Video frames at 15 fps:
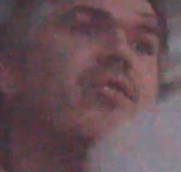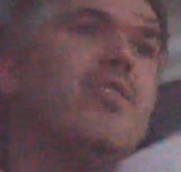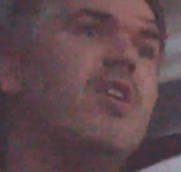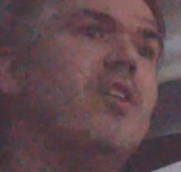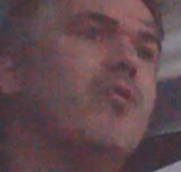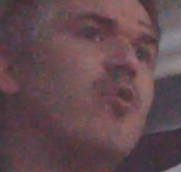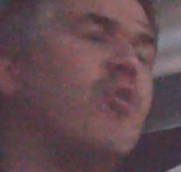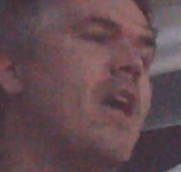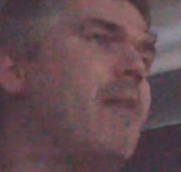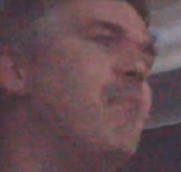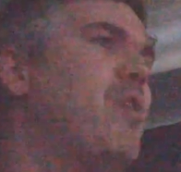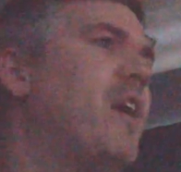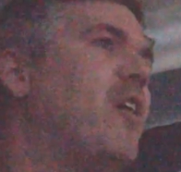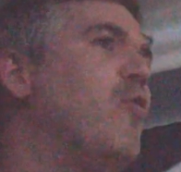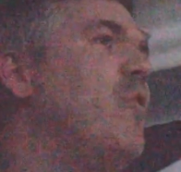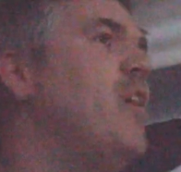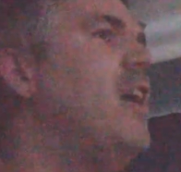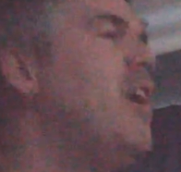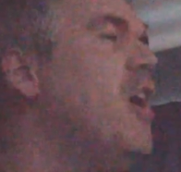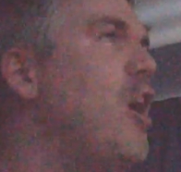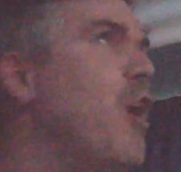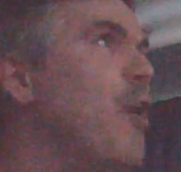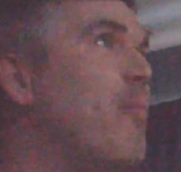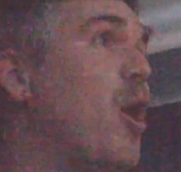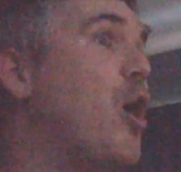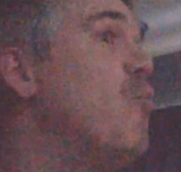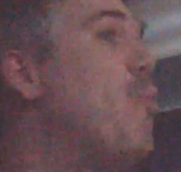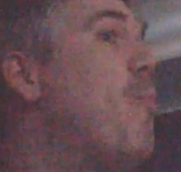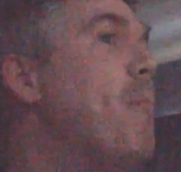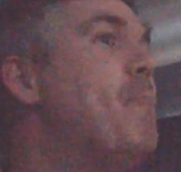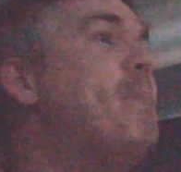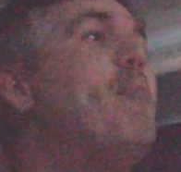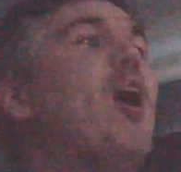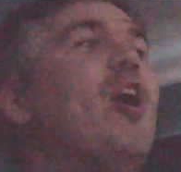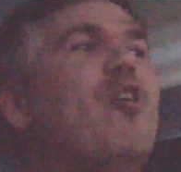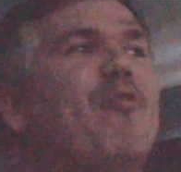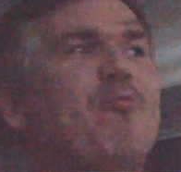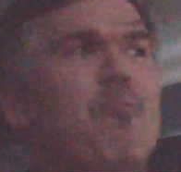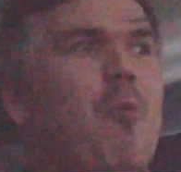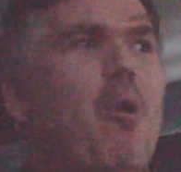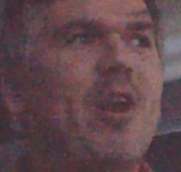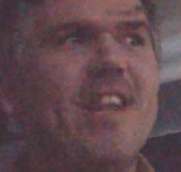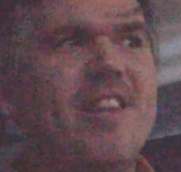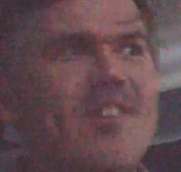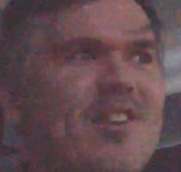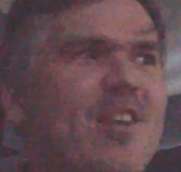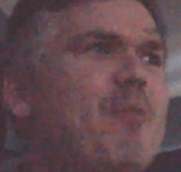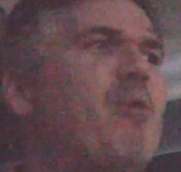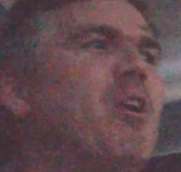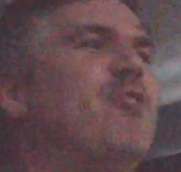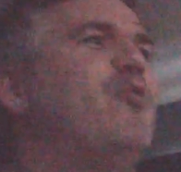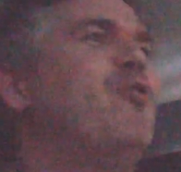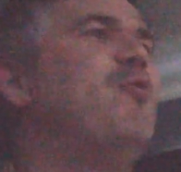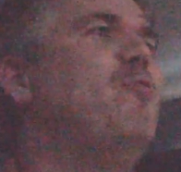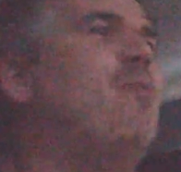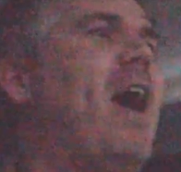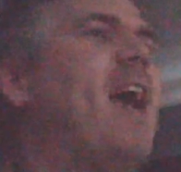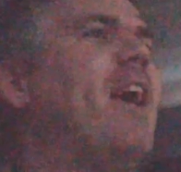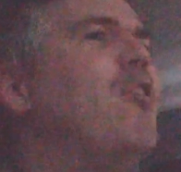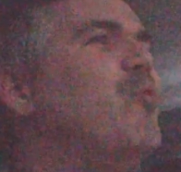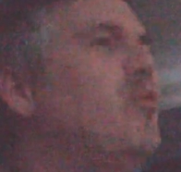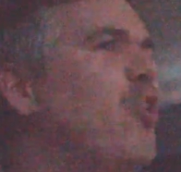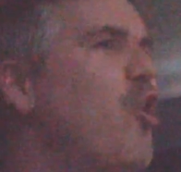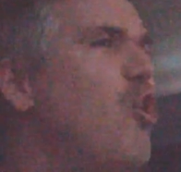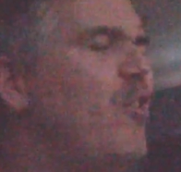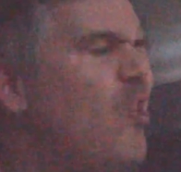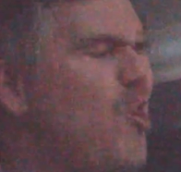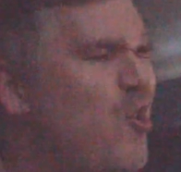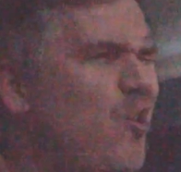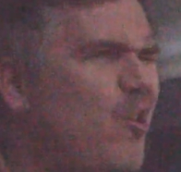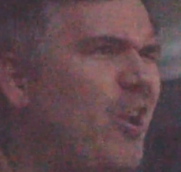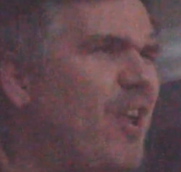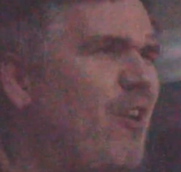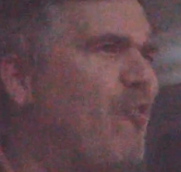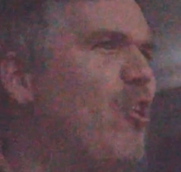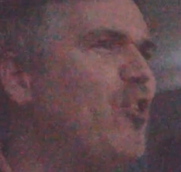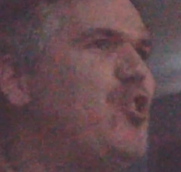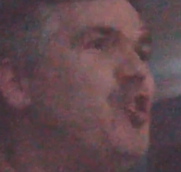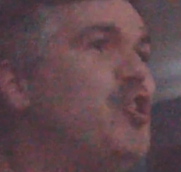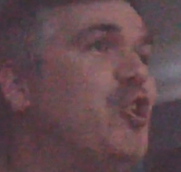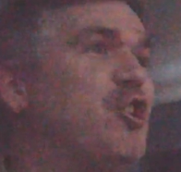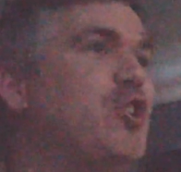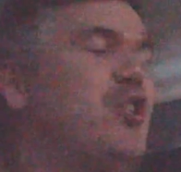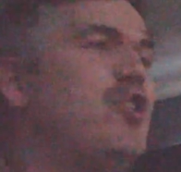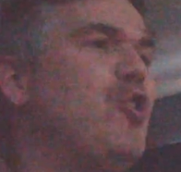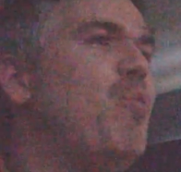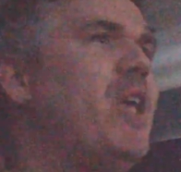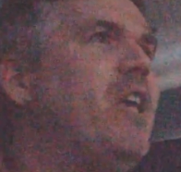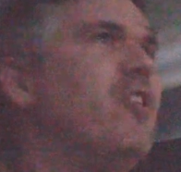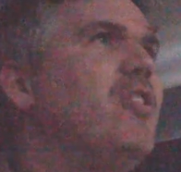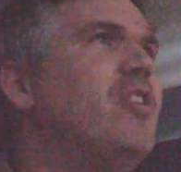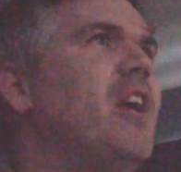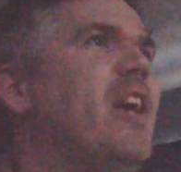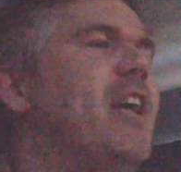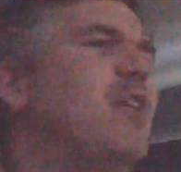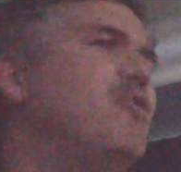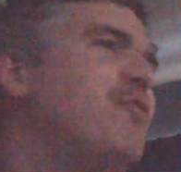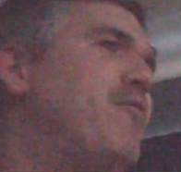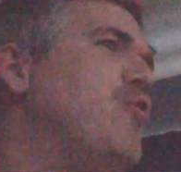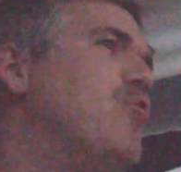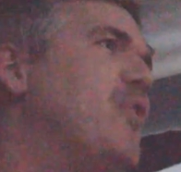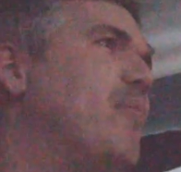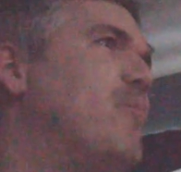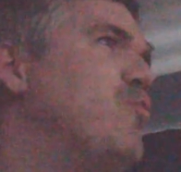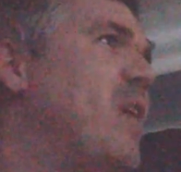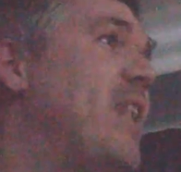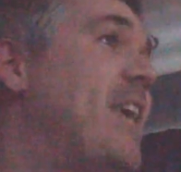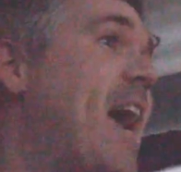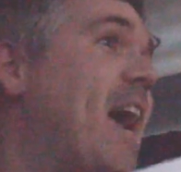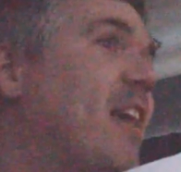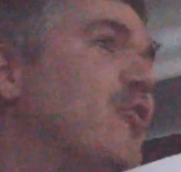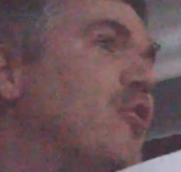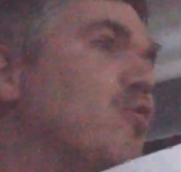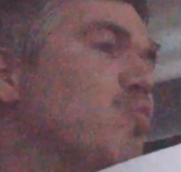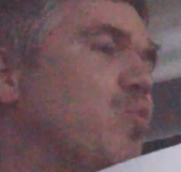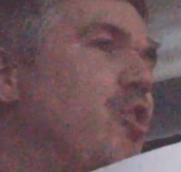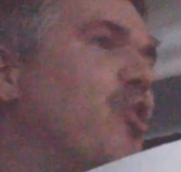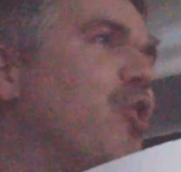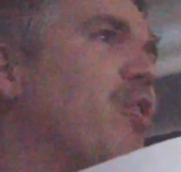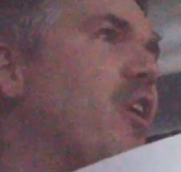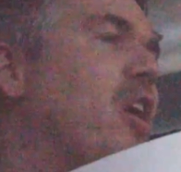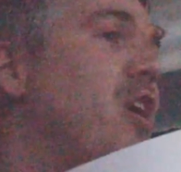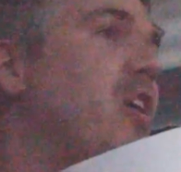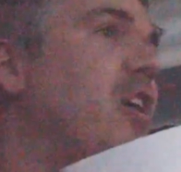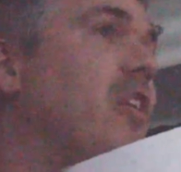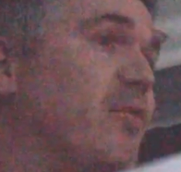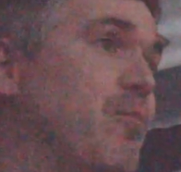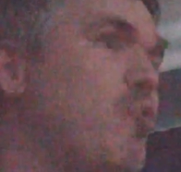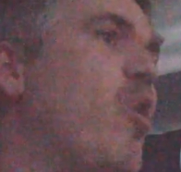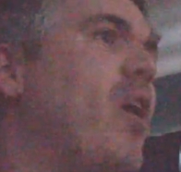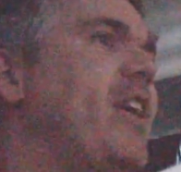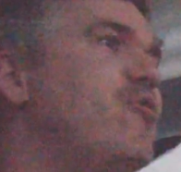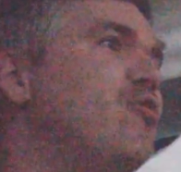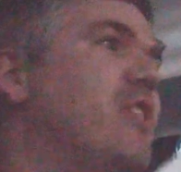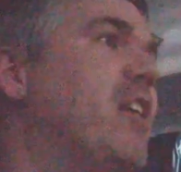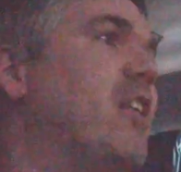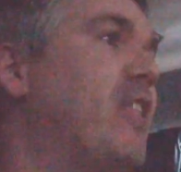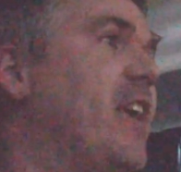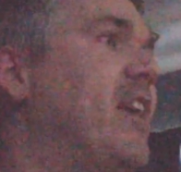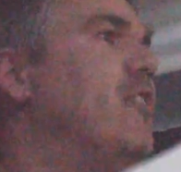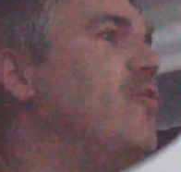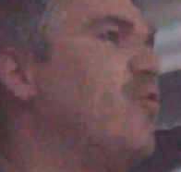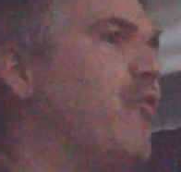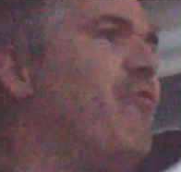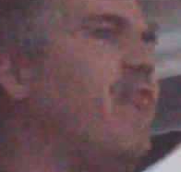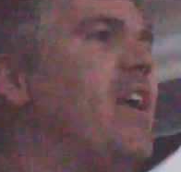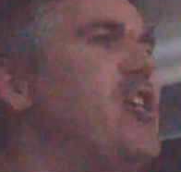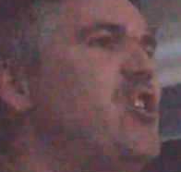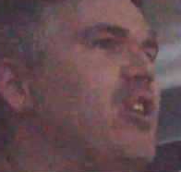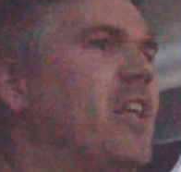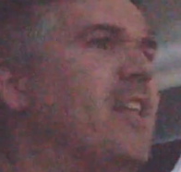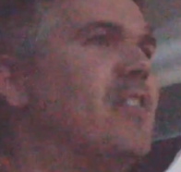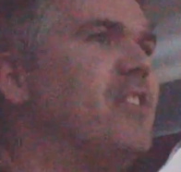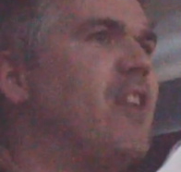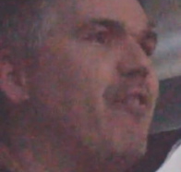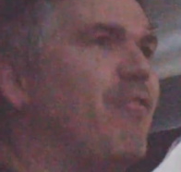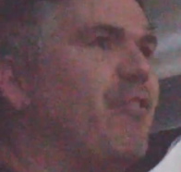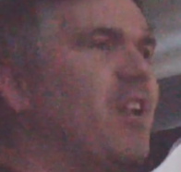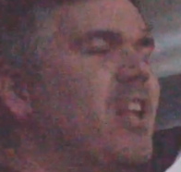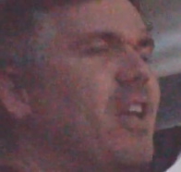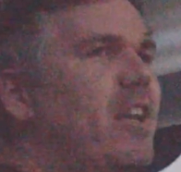the sort of camera angle, but I might have wanted to see one or two angles earlier on, just so we could. There's a few times where the actors were doing some quite interesting things, sort of facially and stuff, and